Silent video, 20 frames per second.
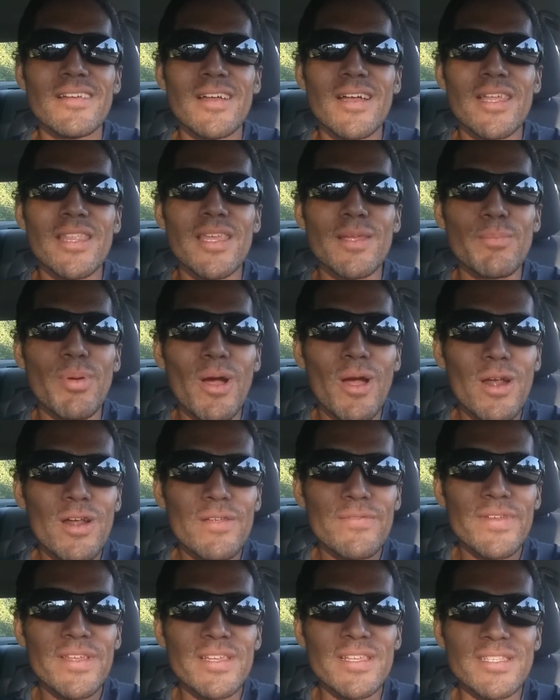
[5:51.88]
I think part
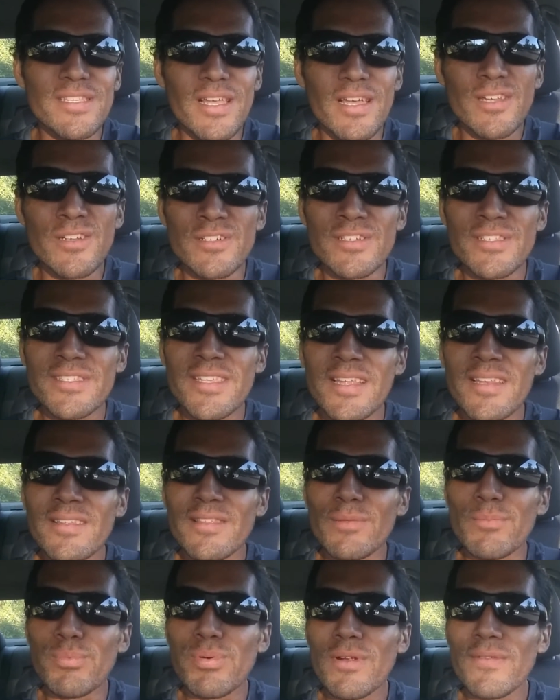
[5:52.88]
of it is understanding
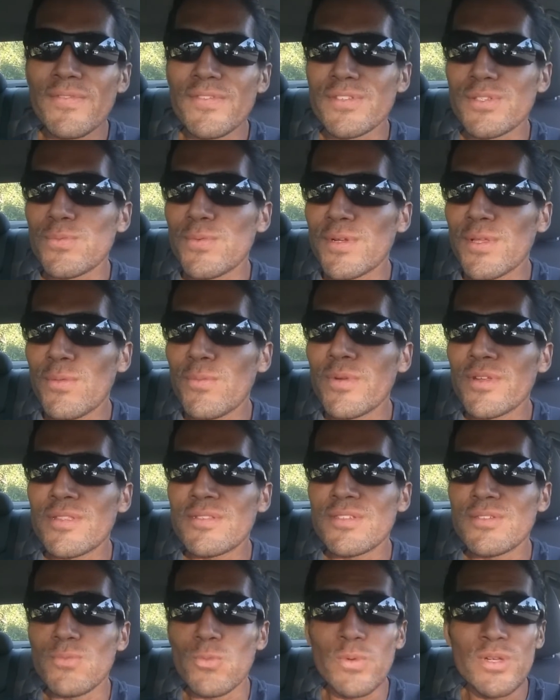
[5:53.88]
the privilege with
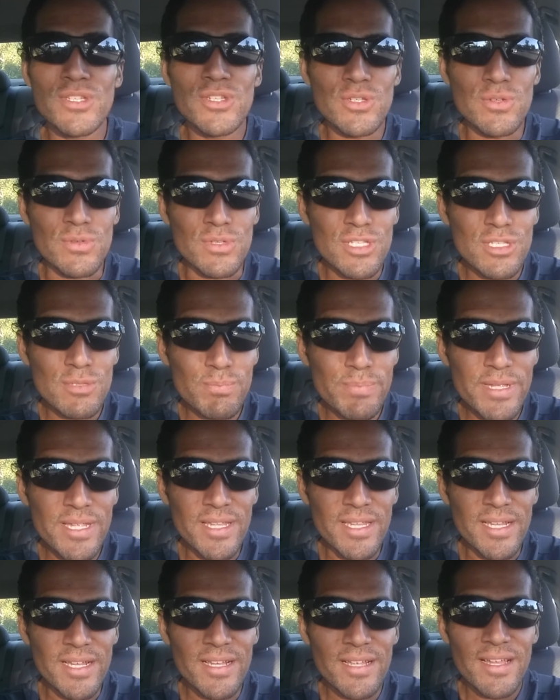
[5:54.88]
which you
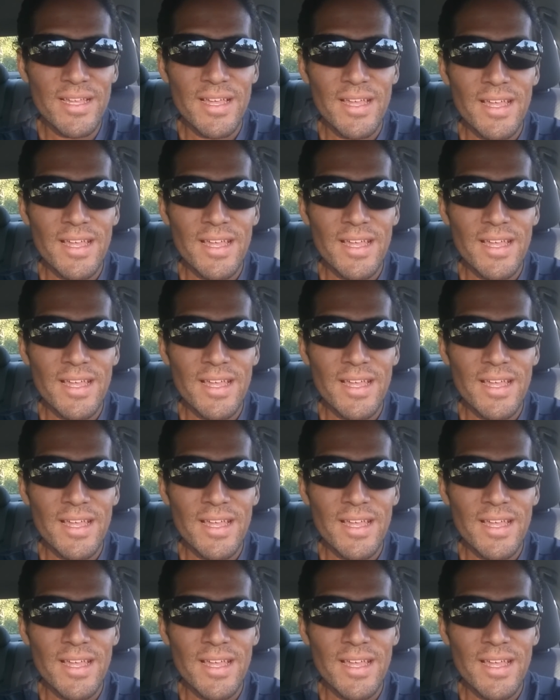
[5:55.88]
speak.